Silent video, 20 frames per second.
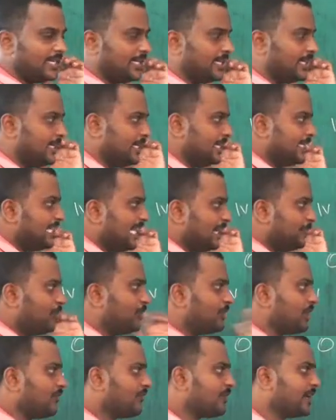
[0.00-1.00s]
The
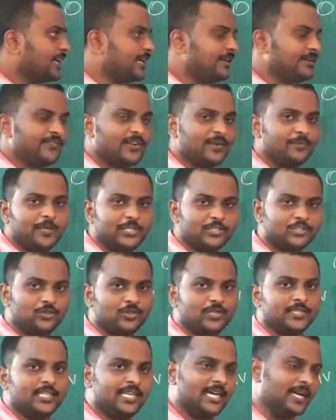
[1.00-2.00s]
amount of current will be
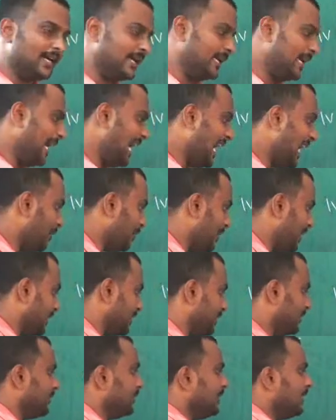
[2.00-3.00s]
shown in the
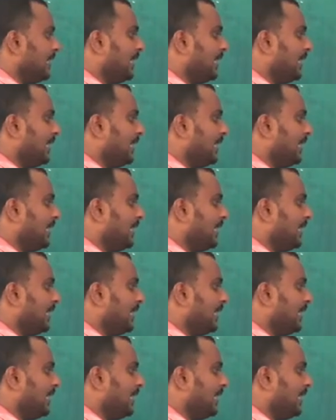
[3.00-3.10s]
ammeter.